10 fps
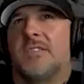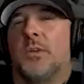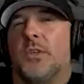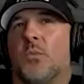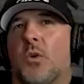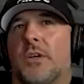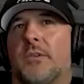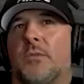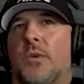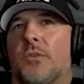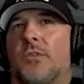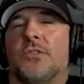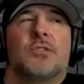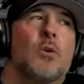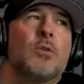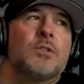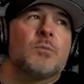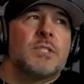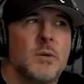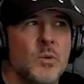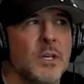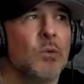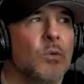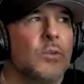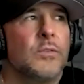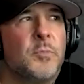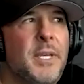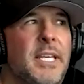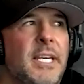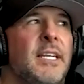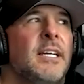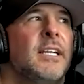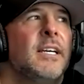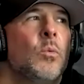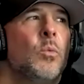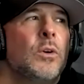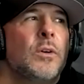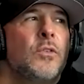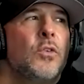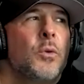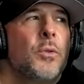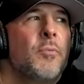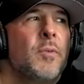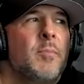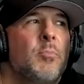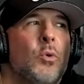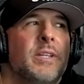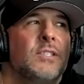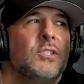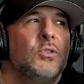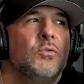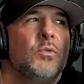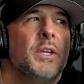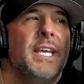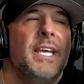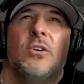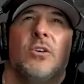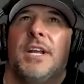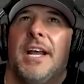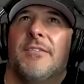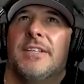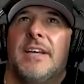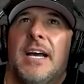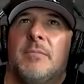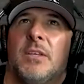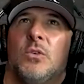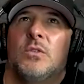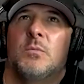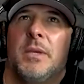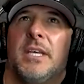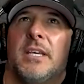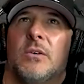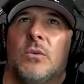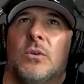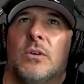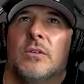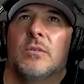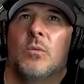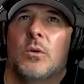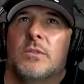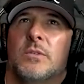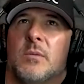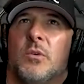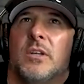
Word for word: when you're working with, you're coaching with someone or speaking, what are two or three points that you really hit on every time that you speak or work with someone?